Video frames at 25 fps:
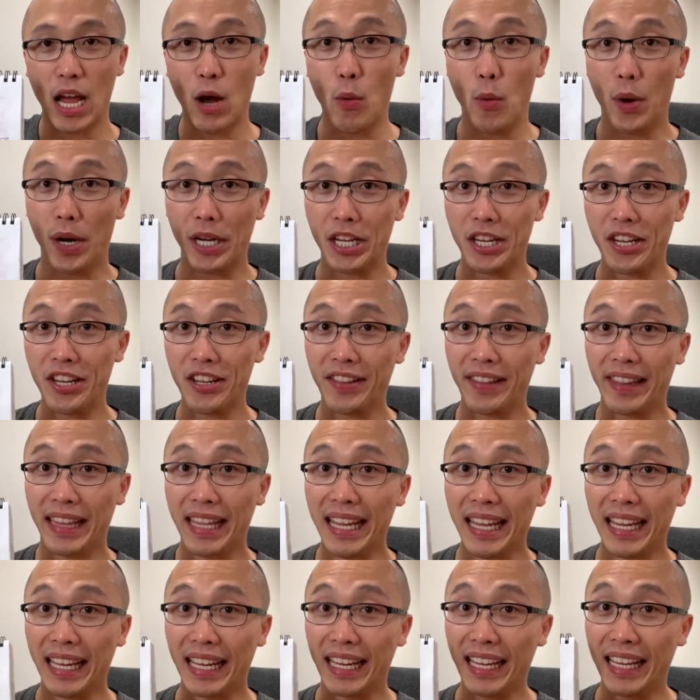What do you
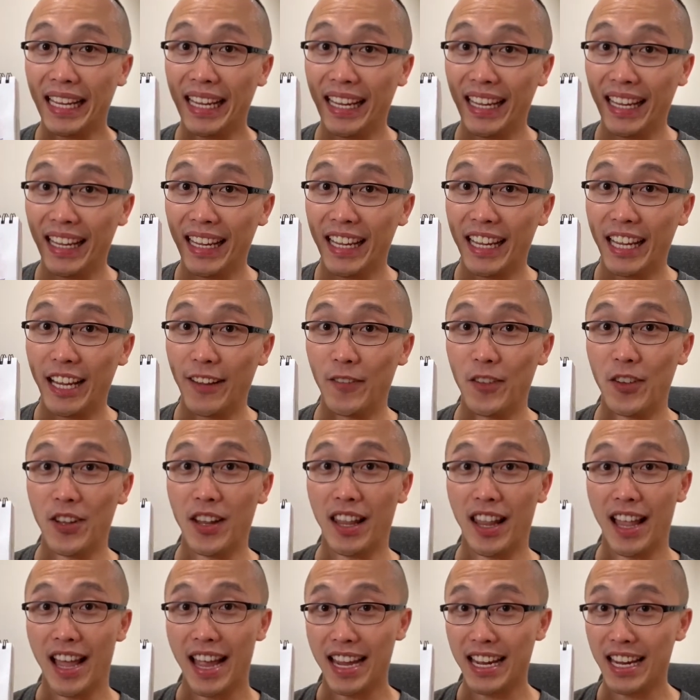think? You
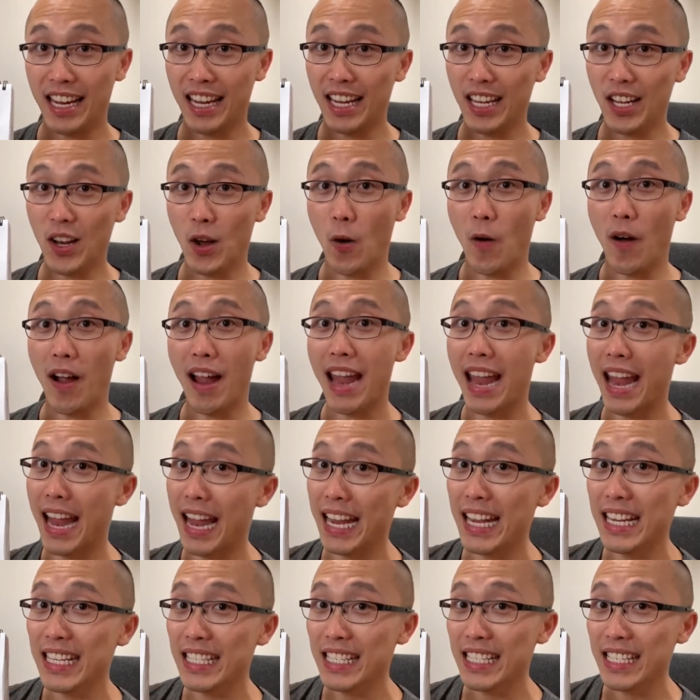like it or
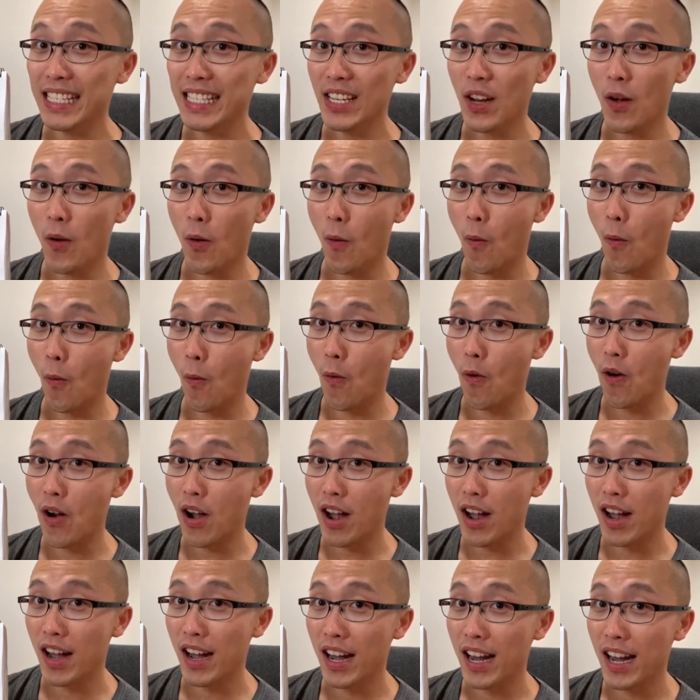hate it
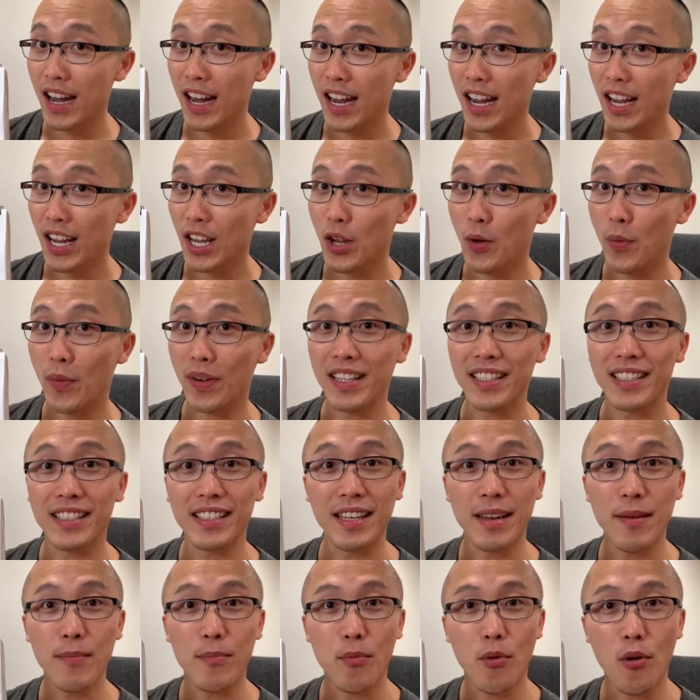or you want to
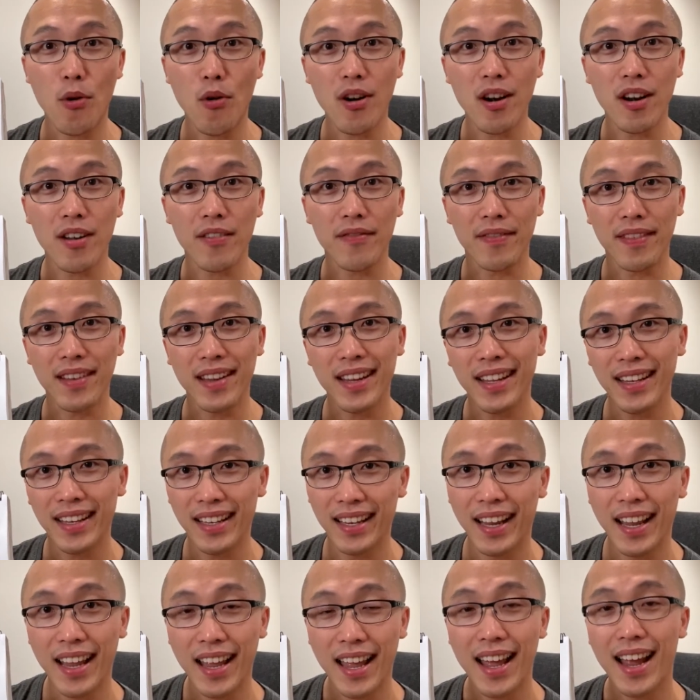see more of it?
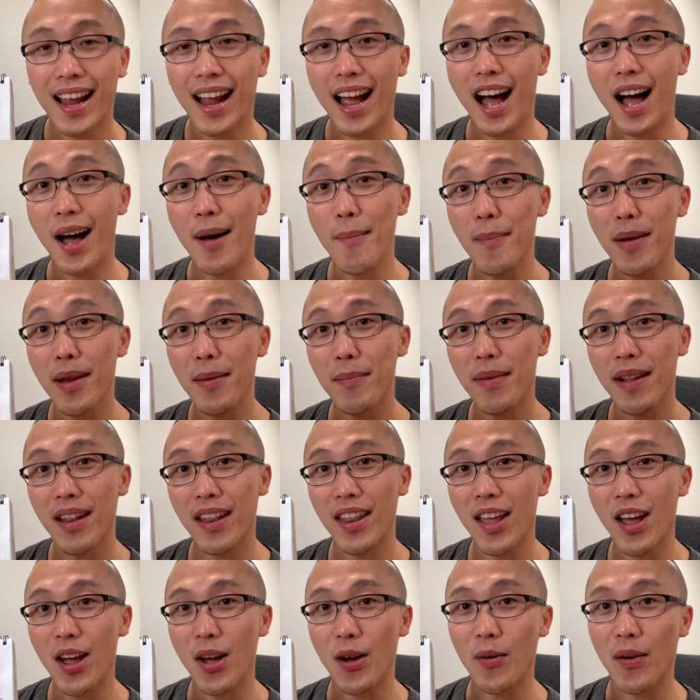Comment
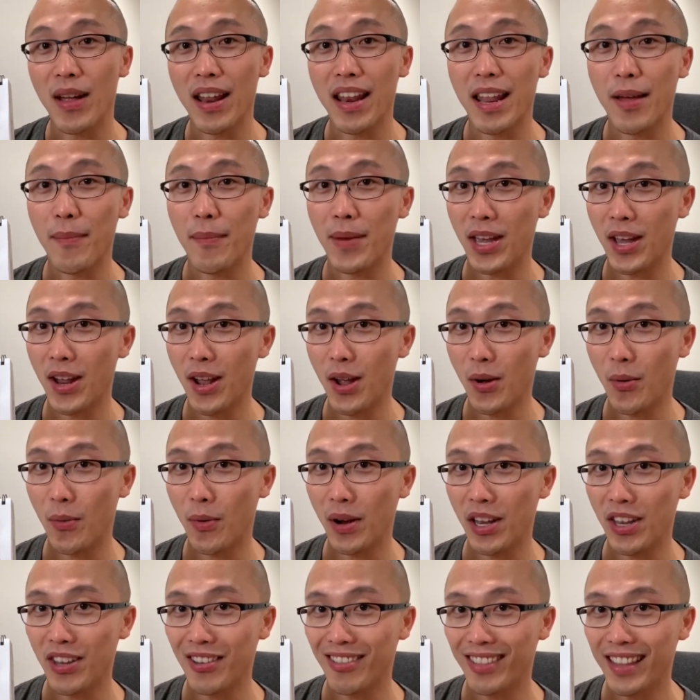below and let me know
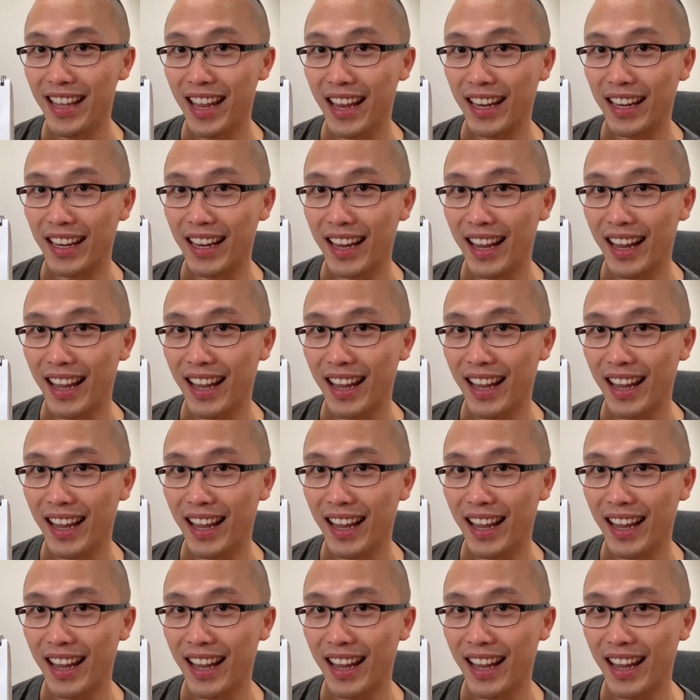what you think.